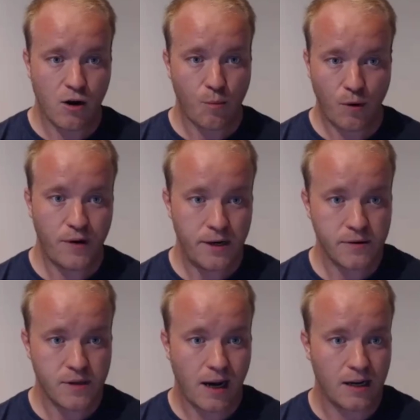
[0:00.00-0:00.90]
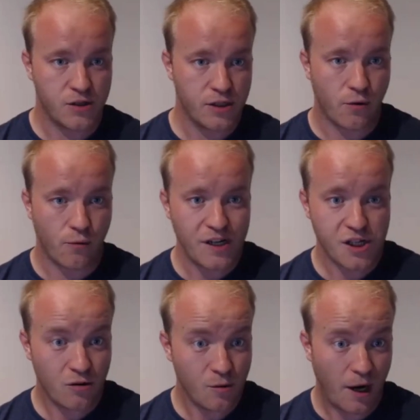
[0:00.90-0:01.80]
a couple of years, I can just reach
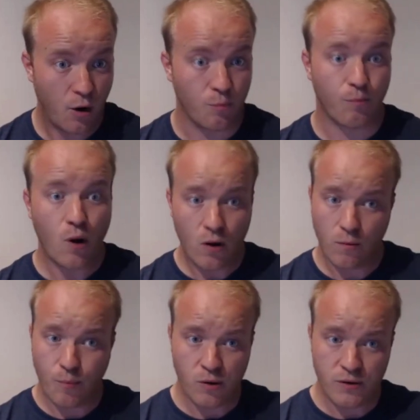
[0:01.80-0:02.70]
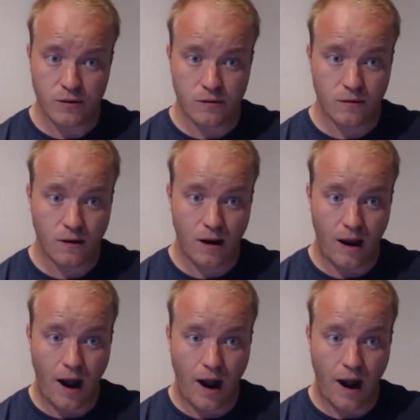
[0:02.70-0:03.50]
out to my own blog post. Yep.